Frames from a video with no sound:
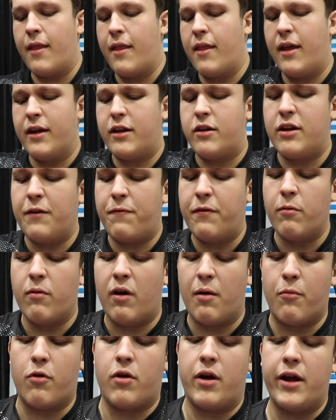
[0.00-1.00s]
Like you definitely
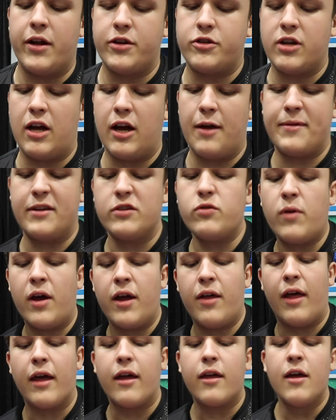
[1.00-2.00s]
want more hand trap. That's
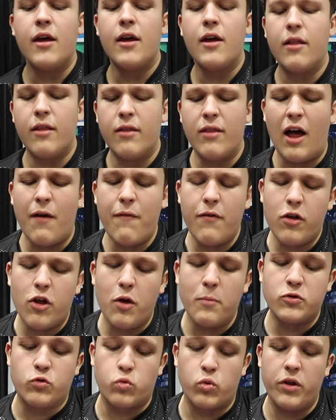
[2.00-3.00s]
why like Lava
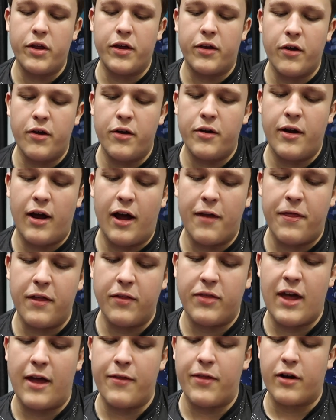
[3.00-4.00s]
Golem is really good. I
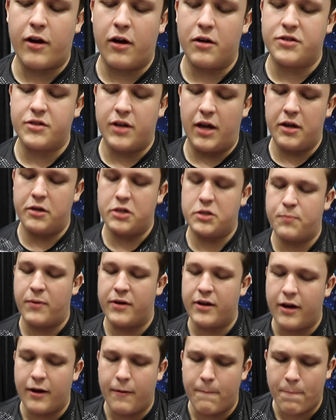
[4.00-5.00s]
think that the card's nice,
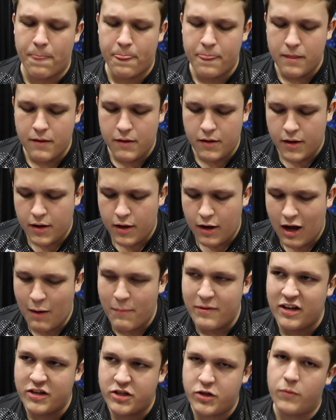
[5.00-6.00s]
but I
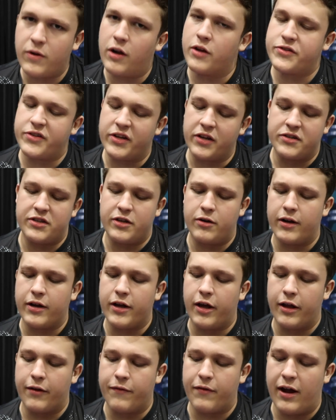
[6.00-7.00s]
would see what else to consider
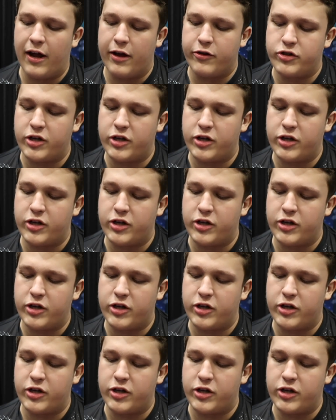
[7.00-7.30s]
cutting for hand